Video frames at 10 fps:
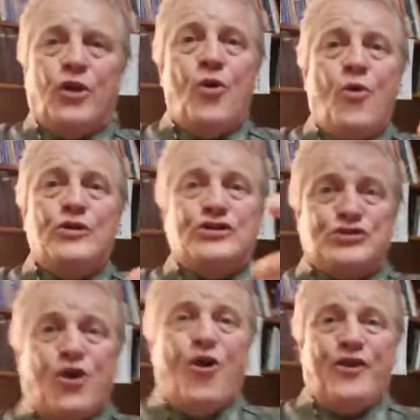Lord
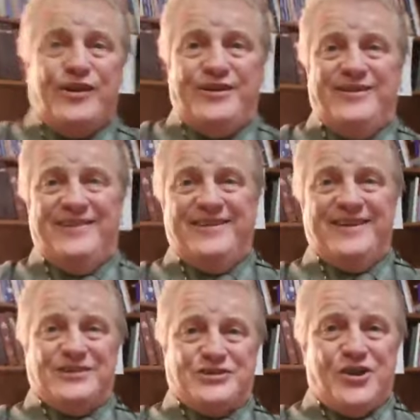started
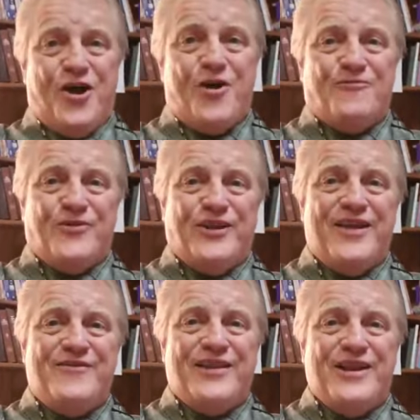this psalm for David.